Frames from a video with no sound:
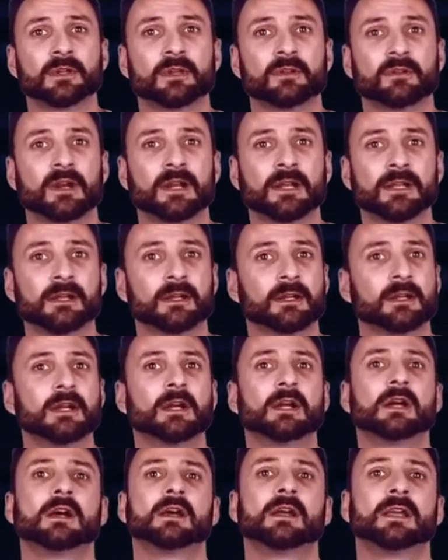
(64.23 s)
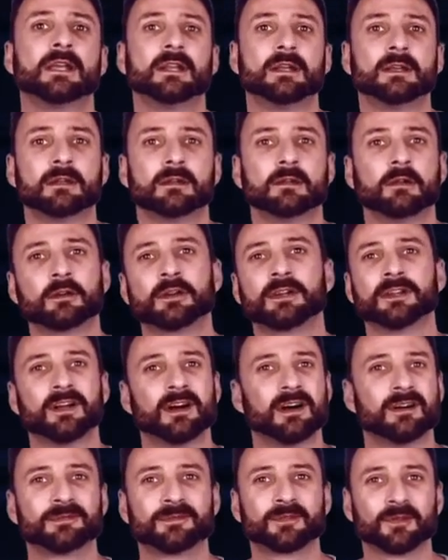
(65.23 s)
great in looking
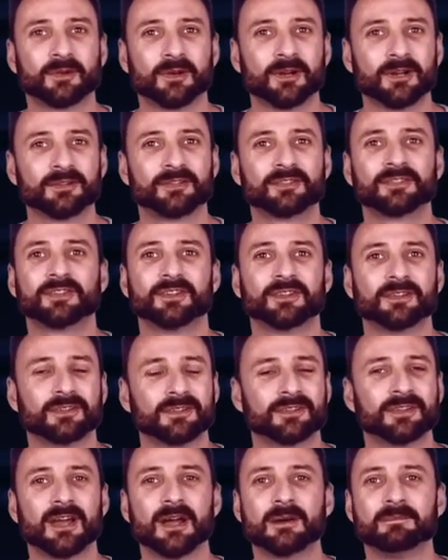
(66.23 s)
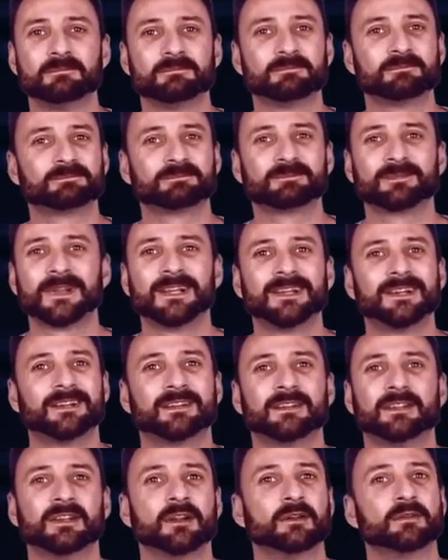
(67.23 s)
after us and
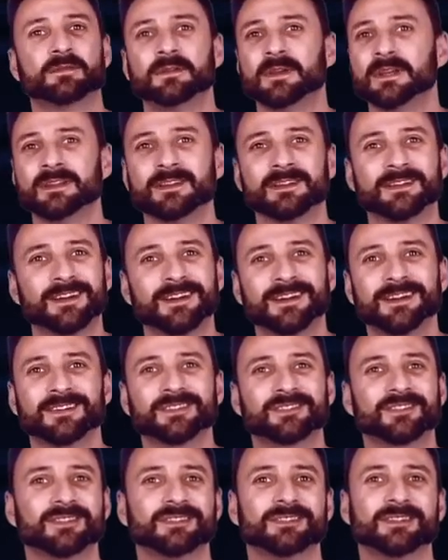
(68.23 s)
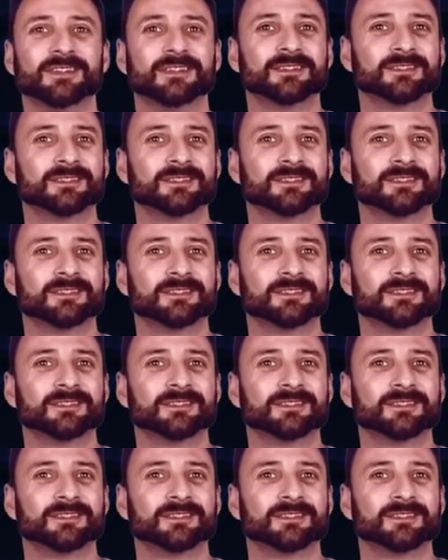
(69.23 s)
feeding us and